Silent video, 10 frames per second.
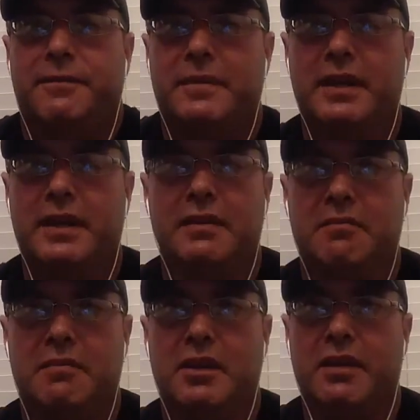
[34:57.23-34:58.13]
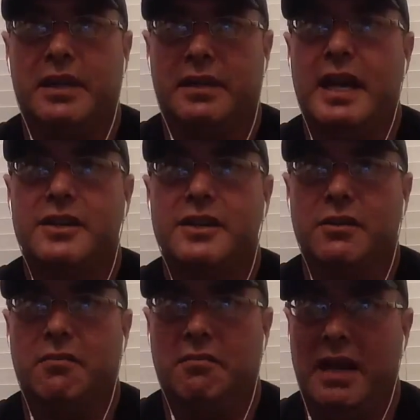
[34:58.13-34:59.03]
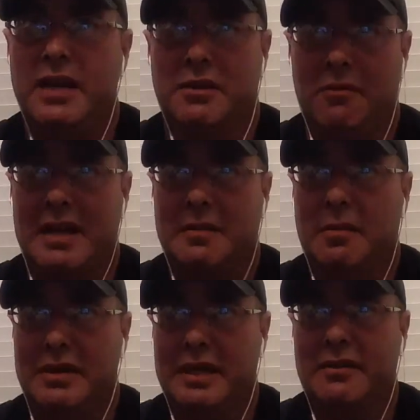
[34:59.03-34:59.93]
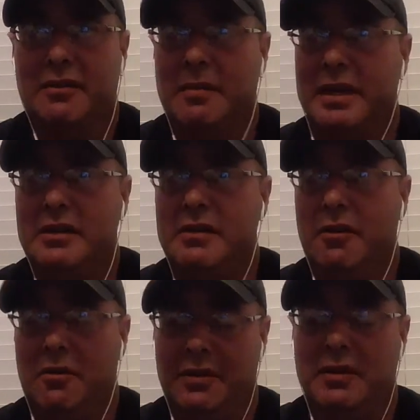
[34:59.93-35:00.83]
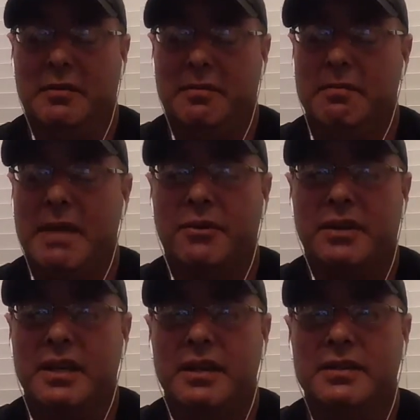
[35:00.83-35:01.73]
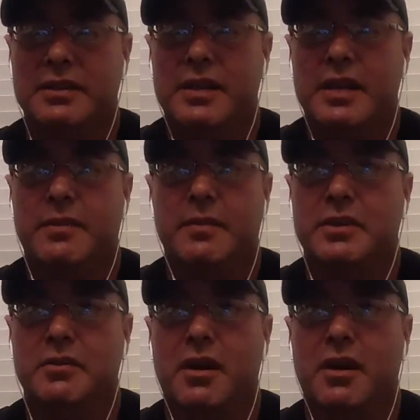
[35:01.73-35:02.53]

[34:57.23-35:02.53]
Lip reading: And you know, like the Asian rats in particular, man, or the mountain kings, you keep them too